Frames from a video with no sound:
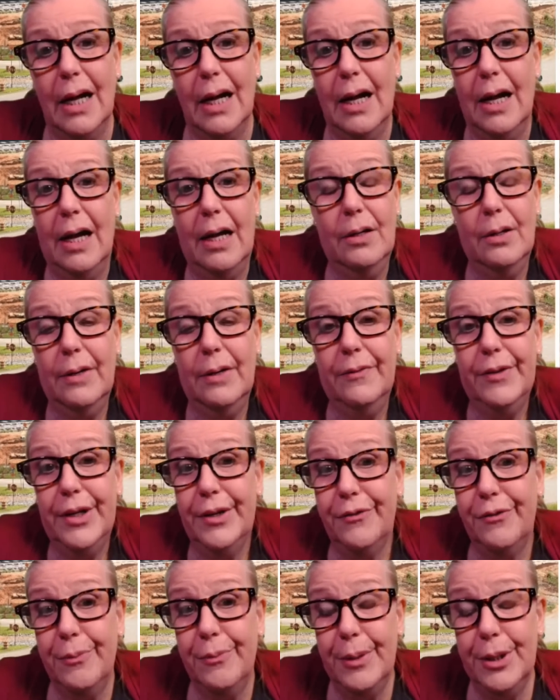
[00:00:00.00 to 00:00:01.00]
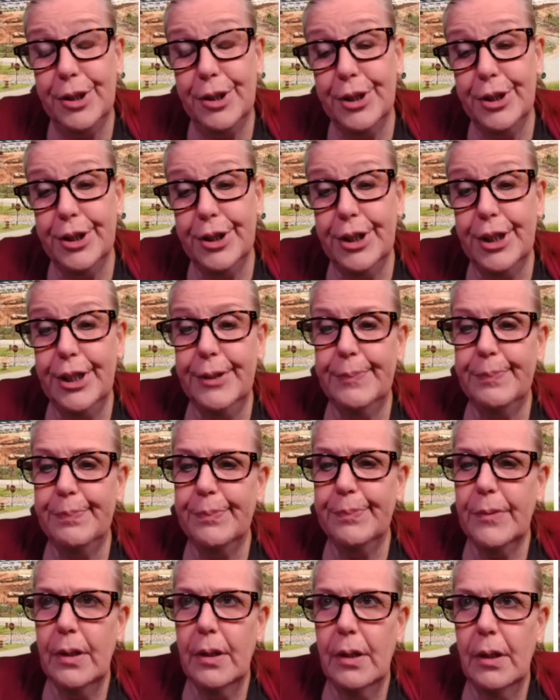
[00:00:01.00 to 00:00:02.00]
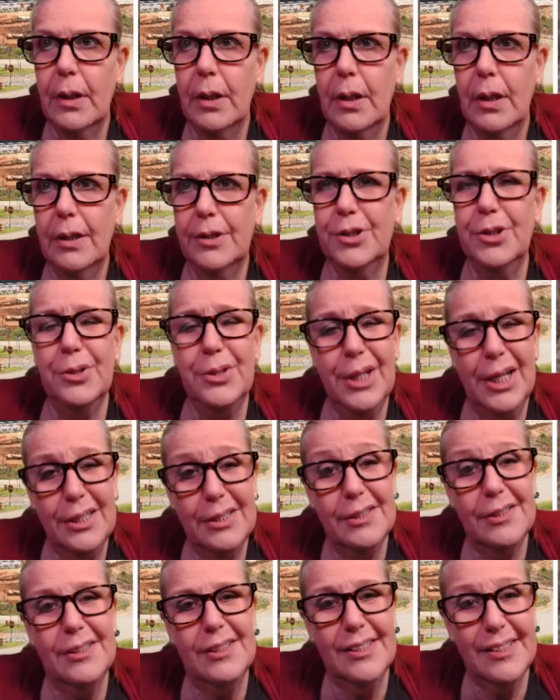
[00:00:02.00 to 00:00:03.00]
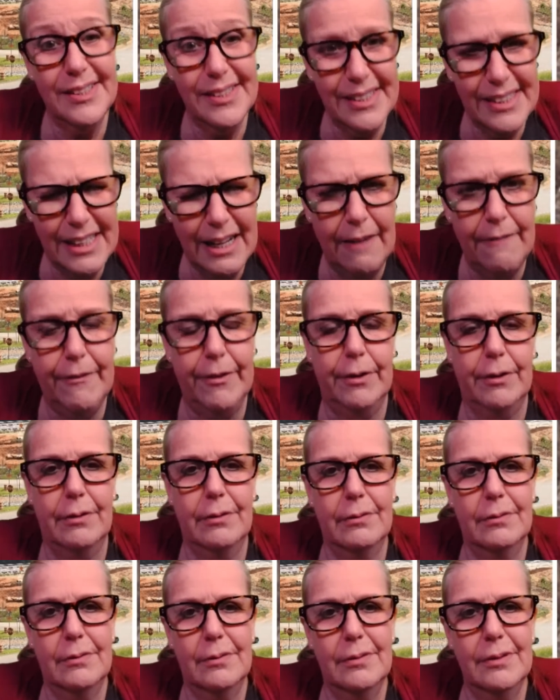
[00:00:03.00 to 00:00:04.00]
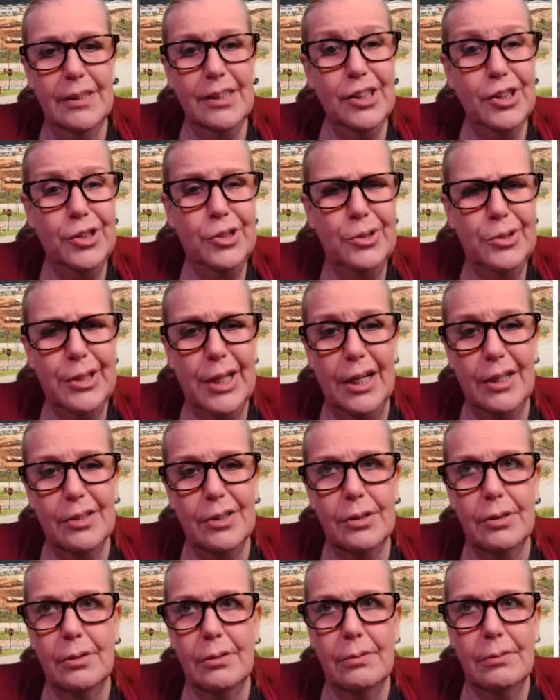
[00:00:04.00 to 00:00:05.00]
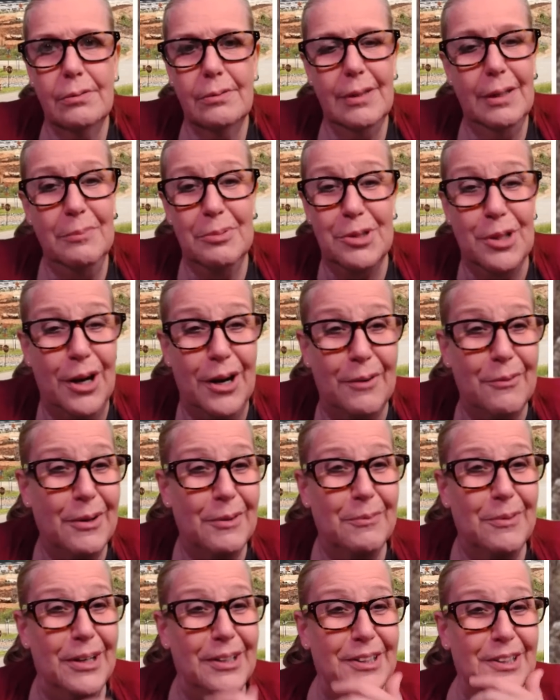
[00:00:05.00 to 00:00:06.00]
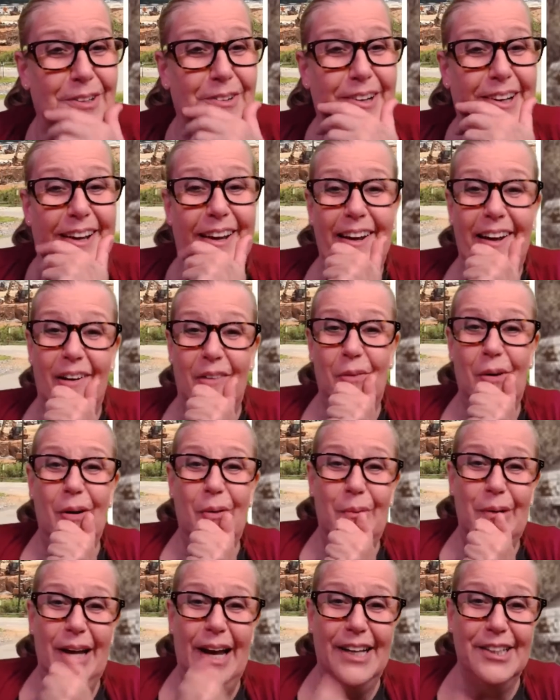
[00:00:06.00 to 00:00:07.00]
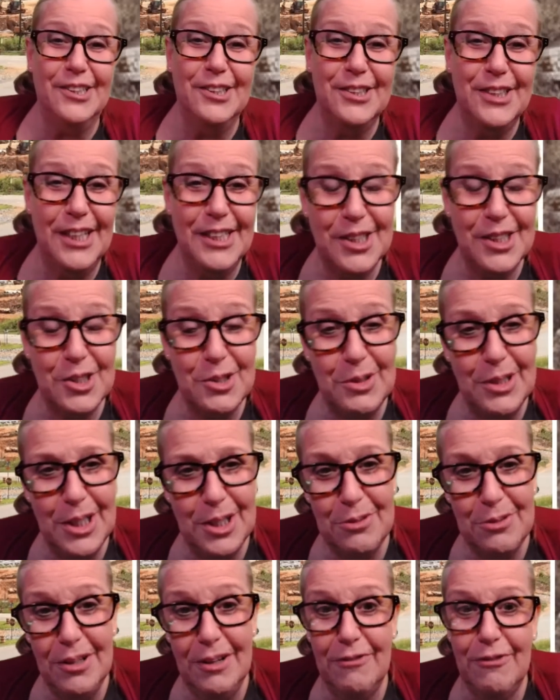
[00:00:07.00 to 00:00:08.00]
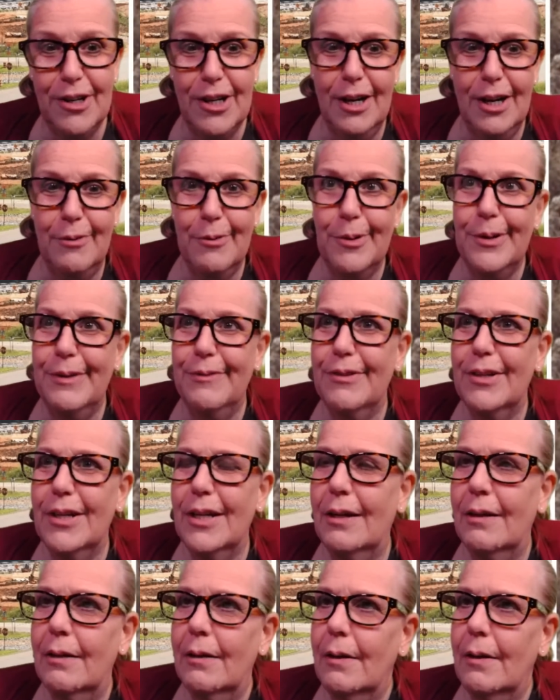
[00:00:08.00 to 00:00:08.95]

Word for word: I don't have any information on that. 2007. This is 2000. I'm sorry. What, where are we at? 2023. I forgot where we're even at.